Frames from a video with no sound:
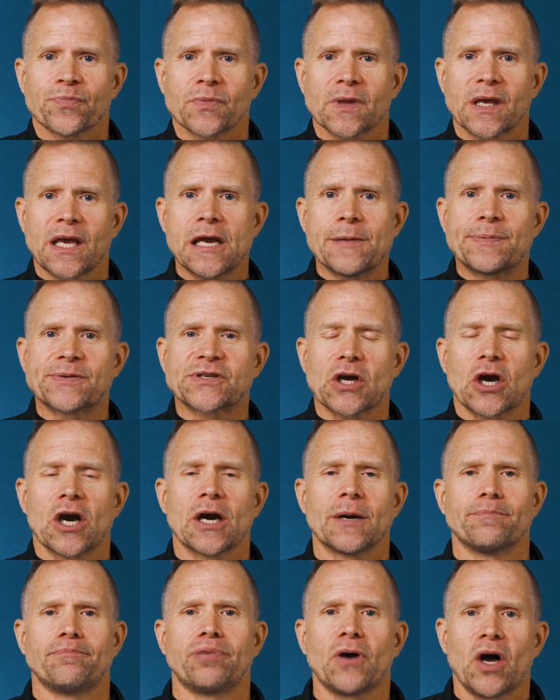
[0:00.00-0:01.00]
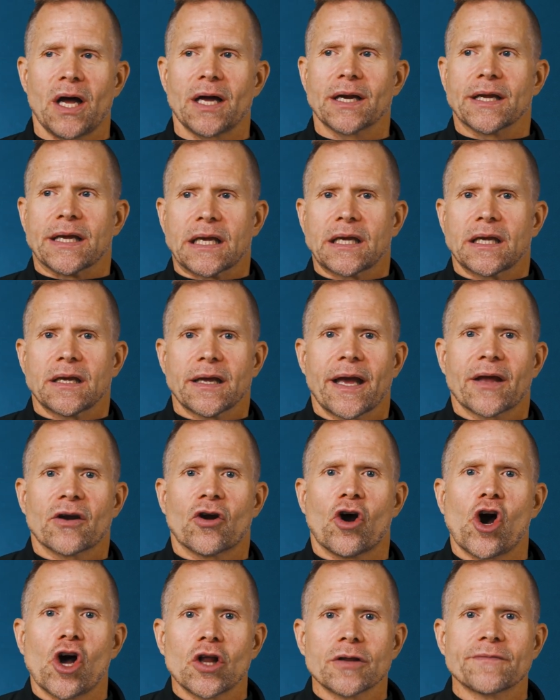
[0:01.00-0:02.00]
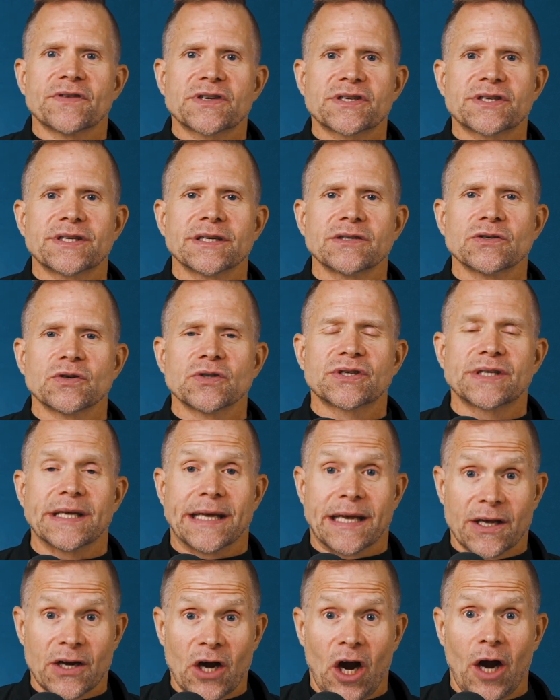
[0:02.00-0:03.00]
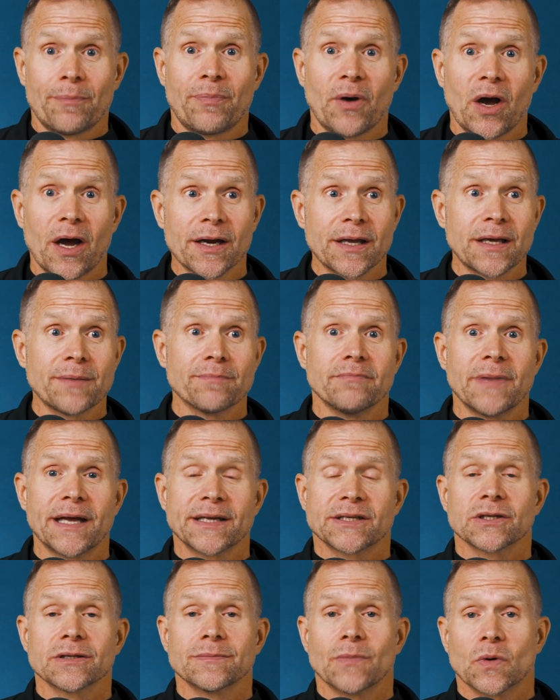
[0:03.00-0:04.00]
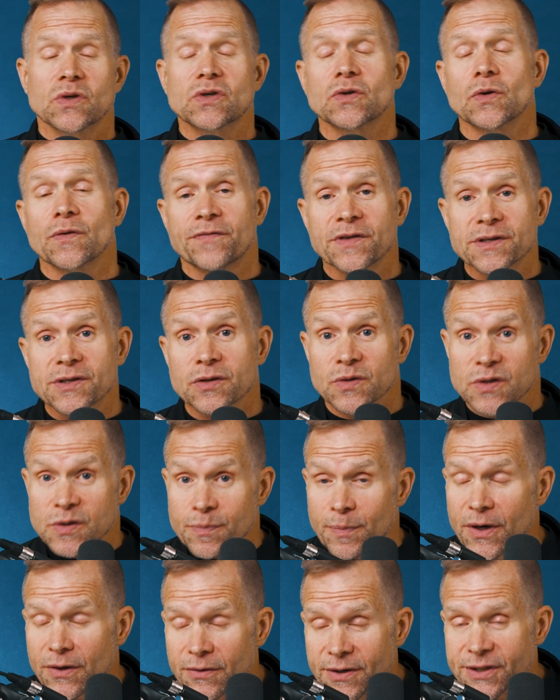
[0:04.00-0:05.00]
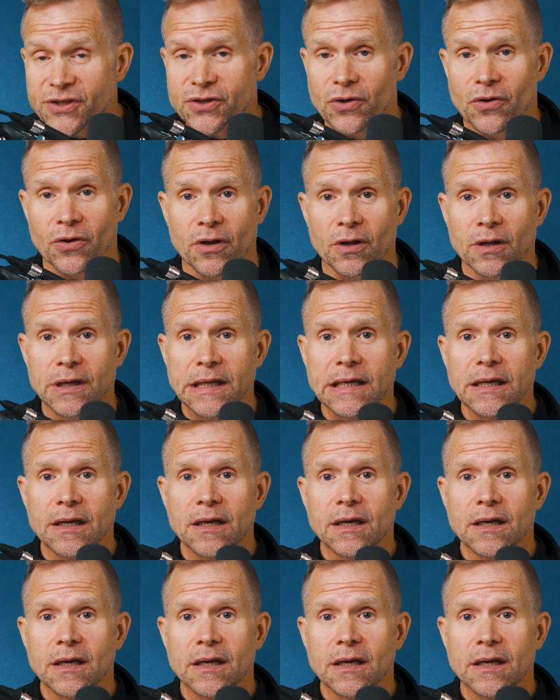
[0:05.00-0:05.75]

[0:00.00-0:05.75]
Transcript: keeps our body and all of the signals in our body, mental, emotional, physical, spiritual,